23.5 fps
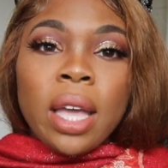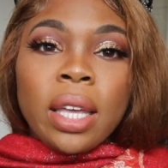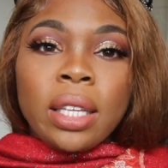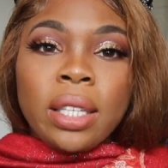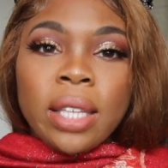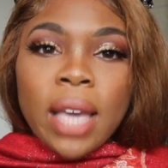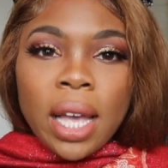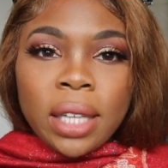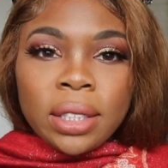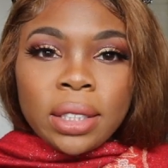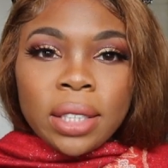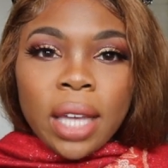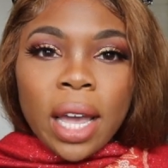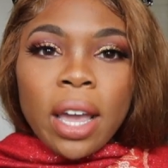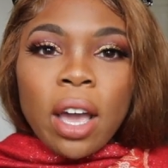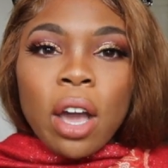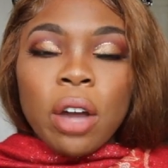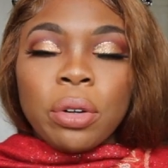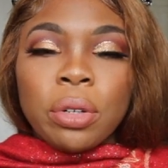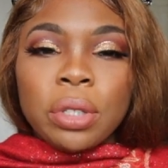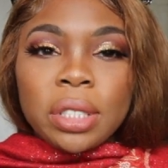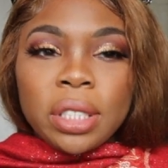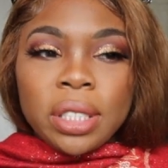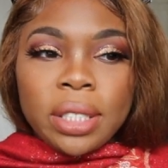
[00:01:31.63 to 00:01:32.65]
Yes, I
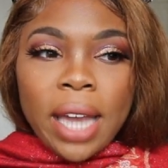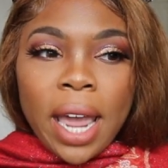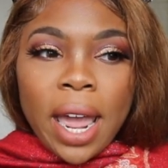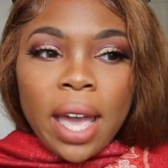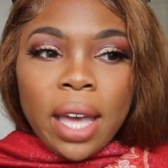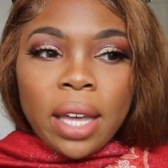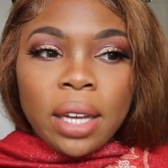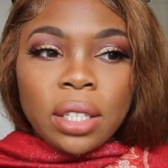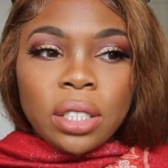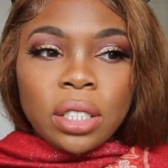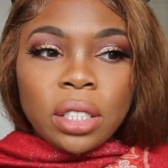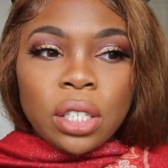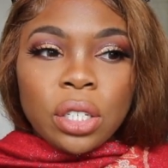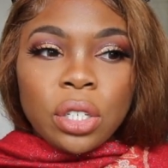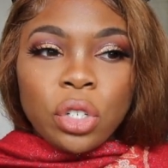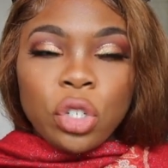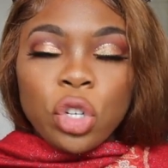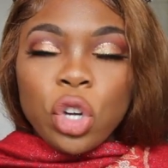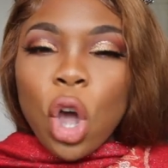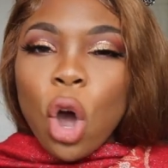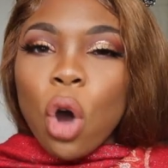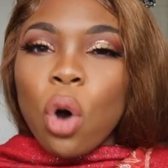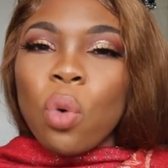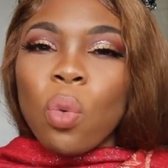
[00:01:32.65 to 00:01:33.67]
understand
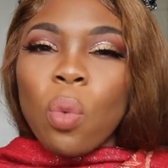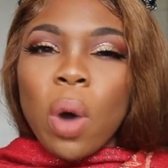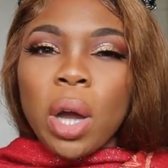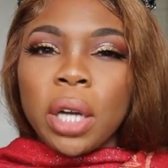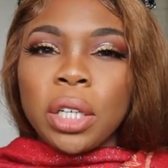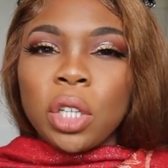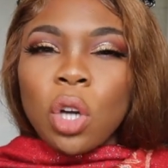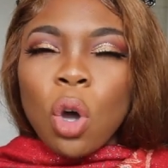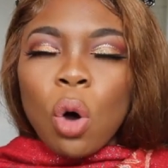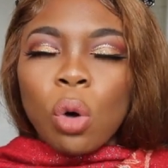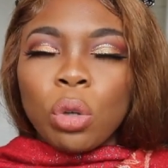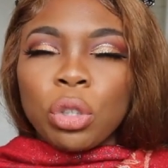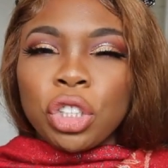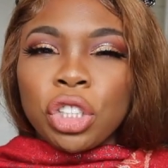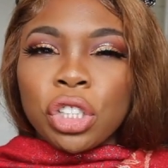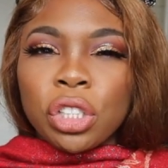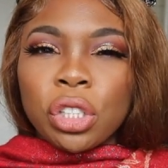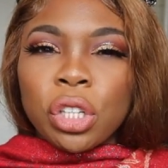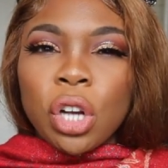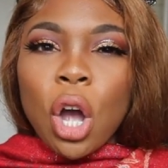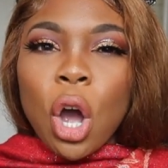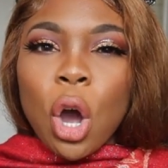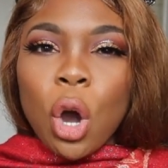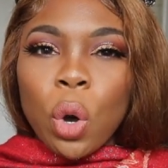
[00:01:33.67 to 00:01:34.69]
no one
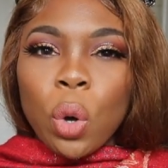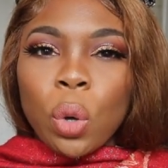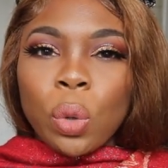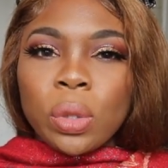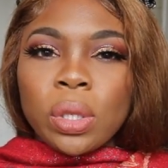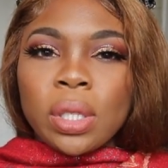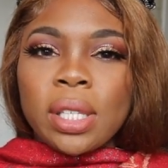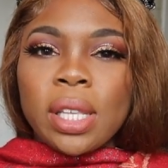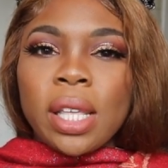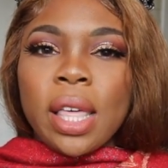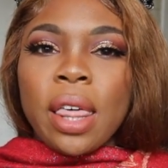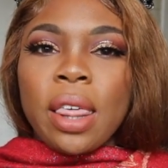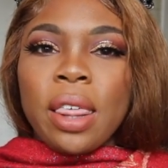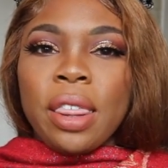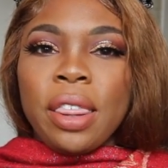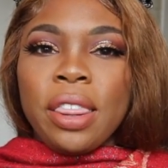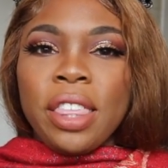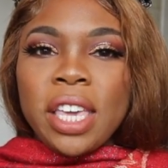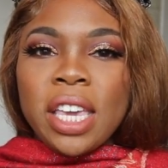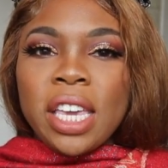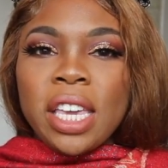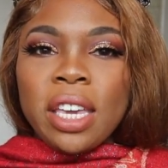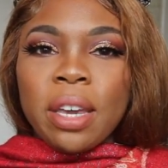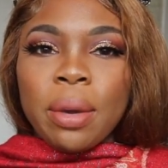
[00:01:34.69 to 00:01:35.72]
culture owns
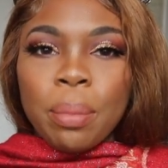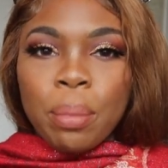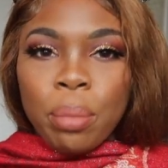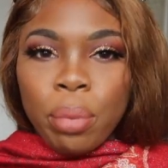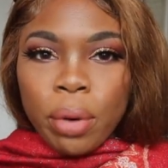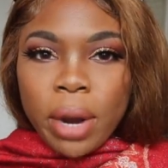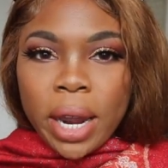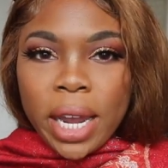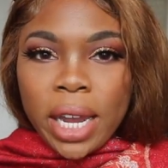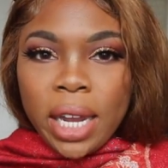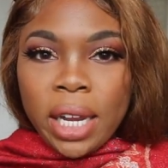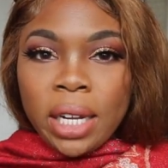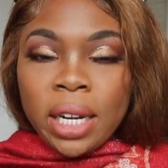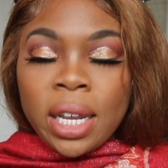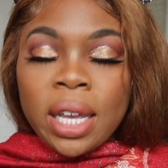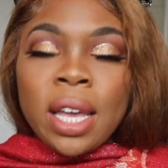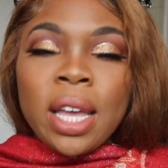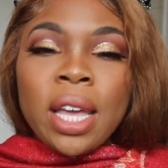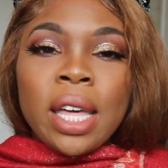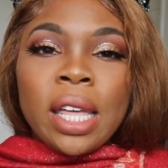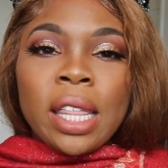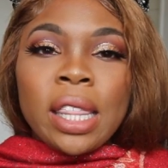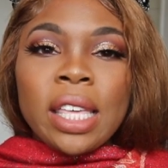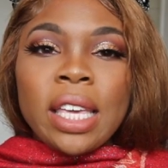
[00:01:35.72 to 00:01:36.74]
the braid,
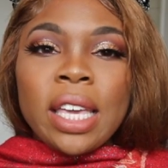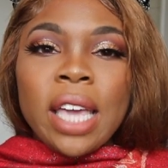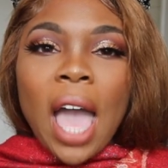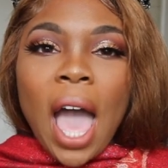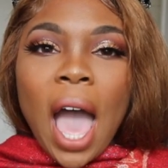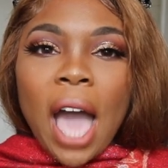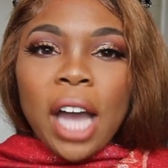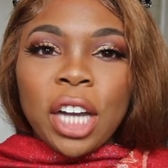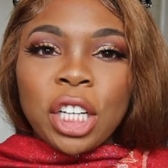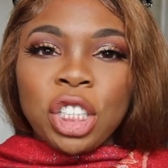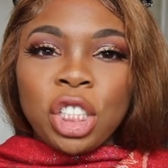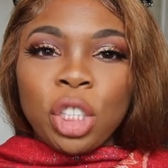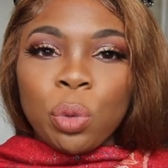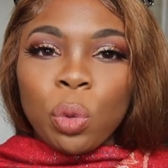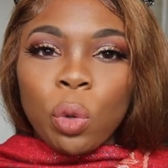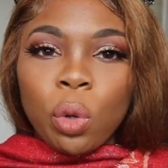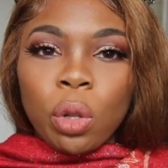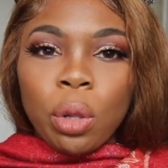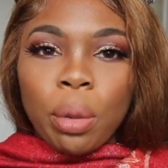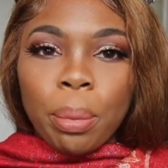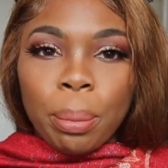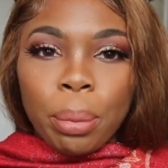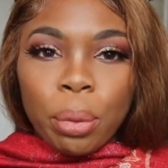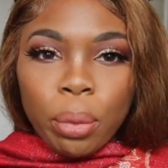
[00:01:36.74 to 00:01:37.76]
the
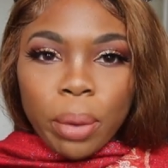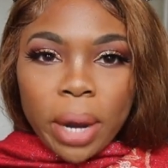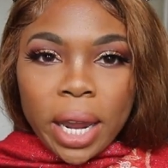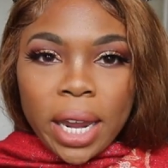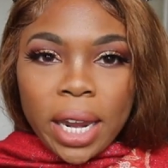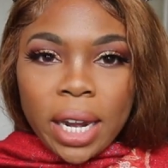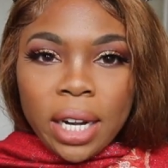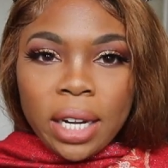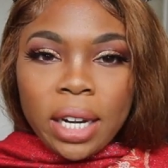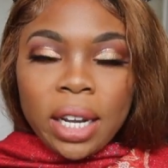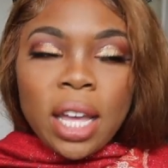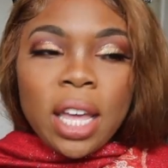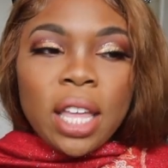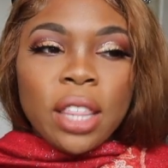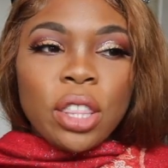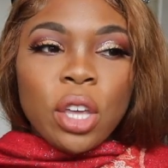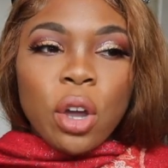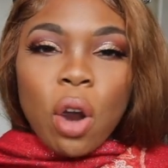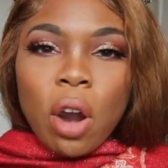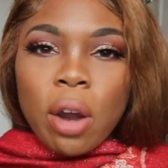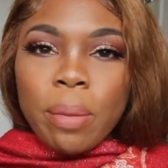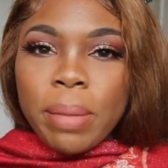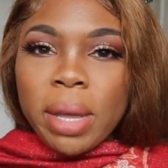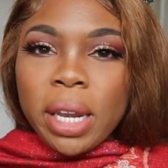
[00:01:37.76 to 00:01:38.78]
actual braid.
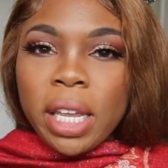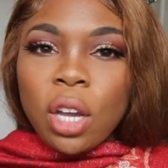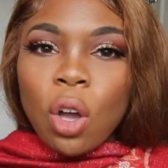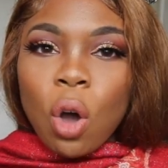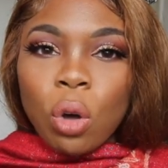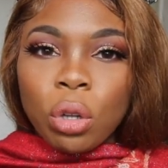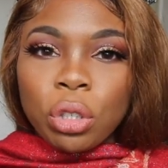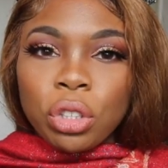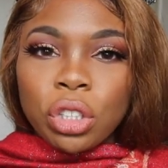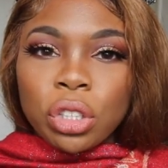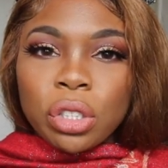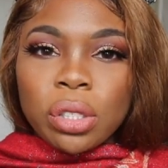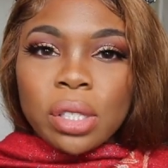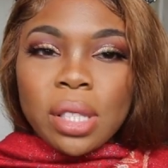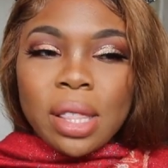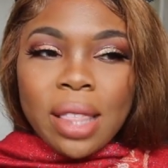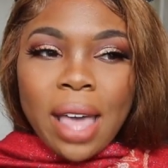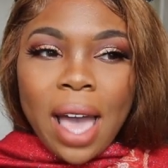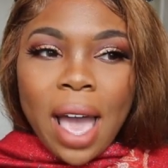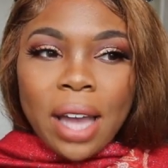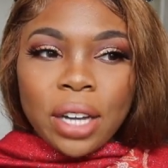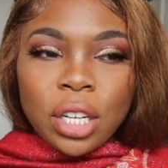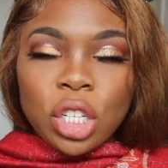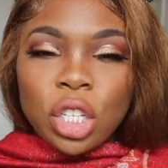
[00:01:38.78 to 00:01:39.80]
There are many cultures
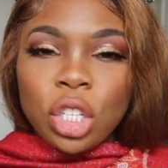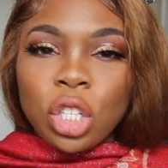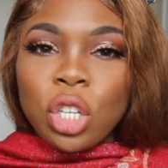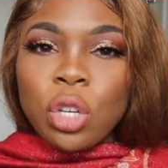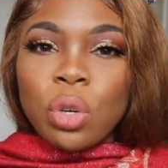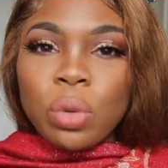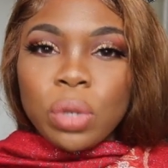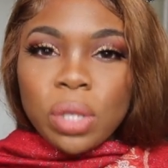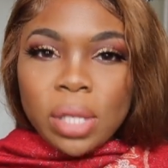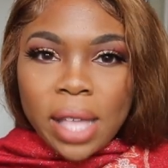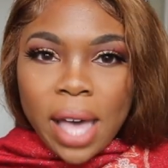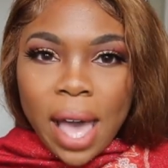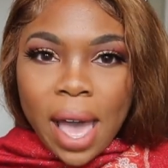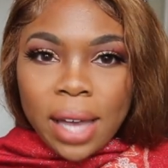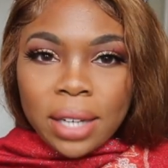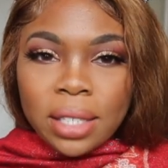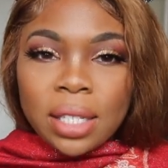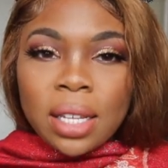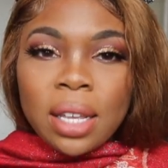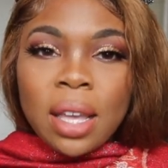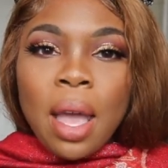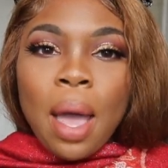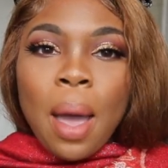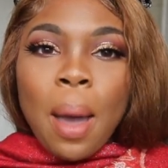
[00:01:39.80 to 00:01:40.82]
that use
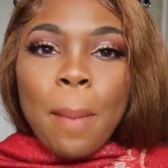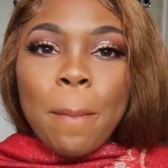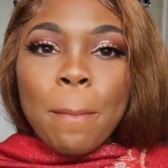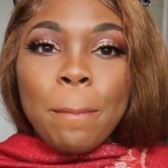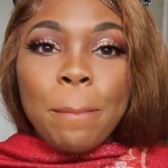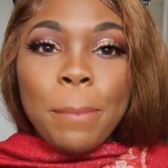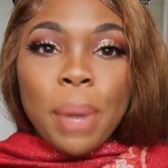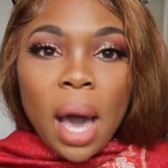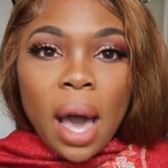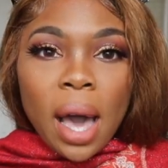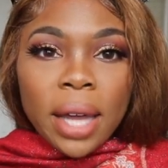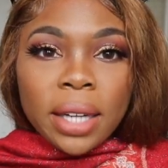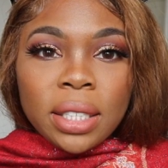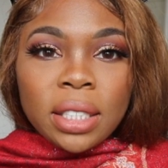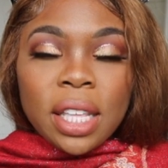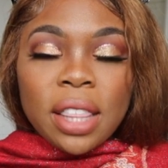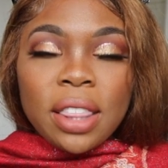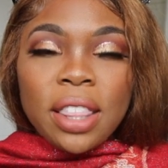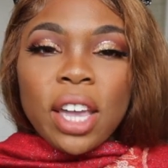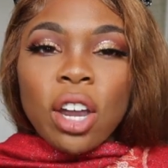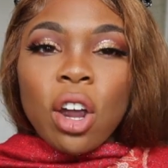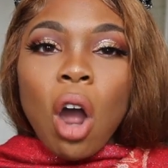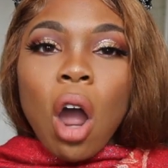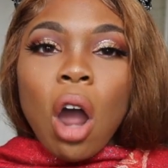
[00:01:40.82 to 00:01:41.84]
that, but
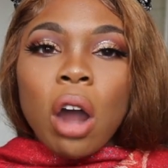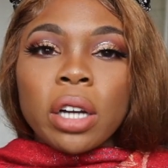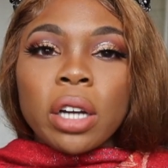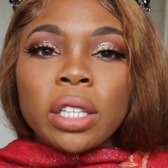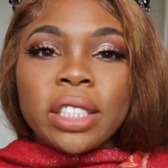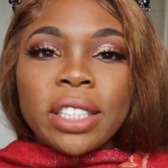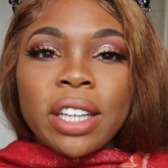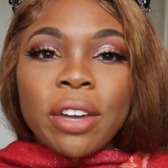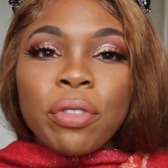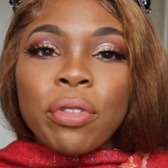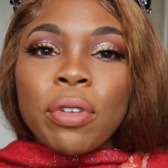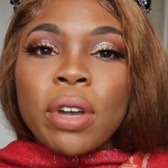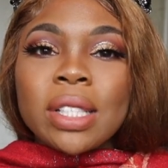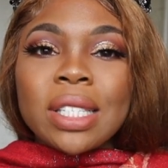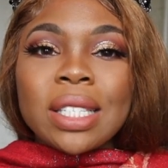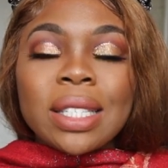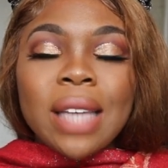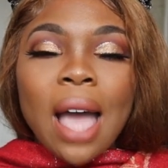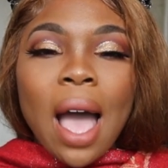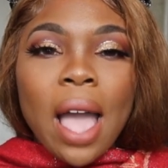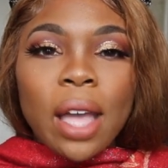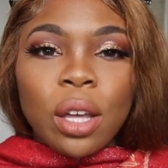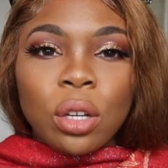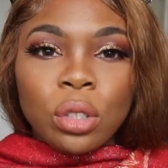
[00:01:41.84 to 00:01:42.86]
there are different
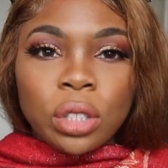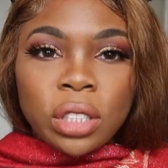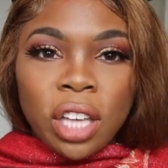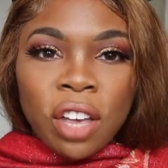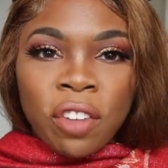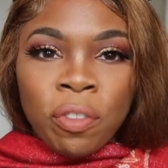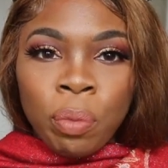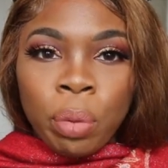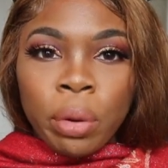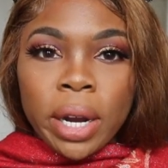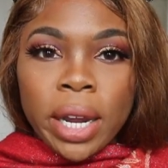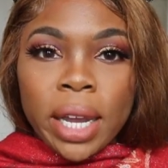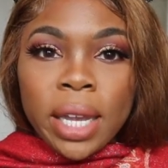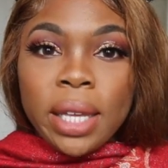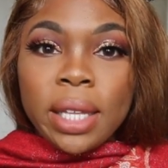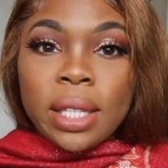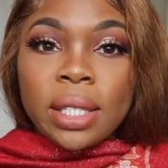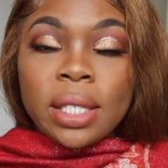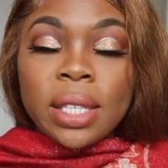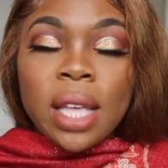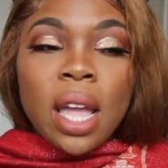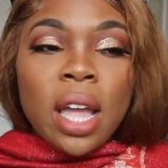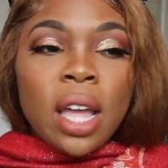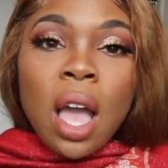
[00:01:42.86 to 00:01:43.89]
styles of
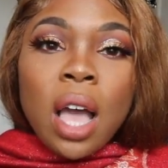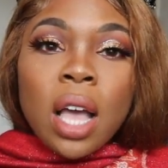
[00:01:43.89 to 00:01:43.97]
braids.